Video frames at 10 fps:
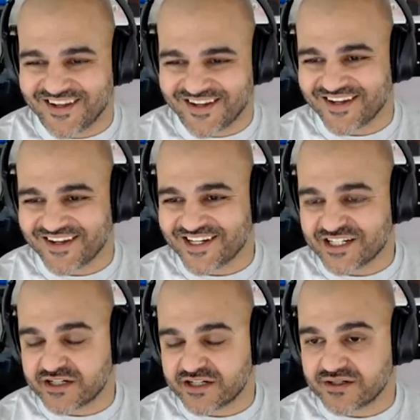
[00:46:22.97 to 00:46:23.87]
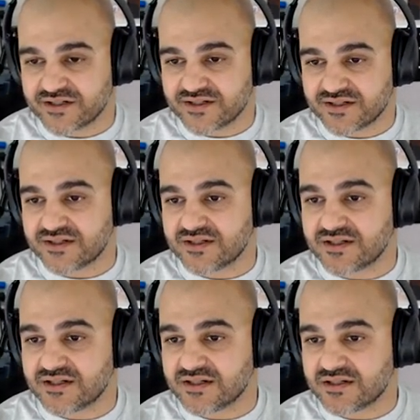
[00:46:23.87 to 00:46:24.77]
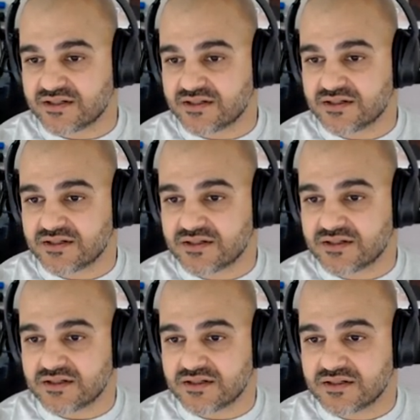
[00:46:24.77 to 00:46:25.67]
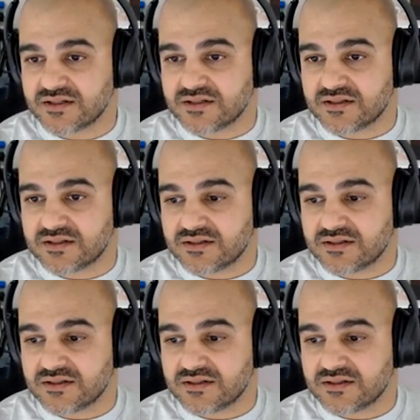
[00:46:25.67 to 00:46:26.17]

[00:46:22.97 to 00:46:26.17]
This person isn't speaking.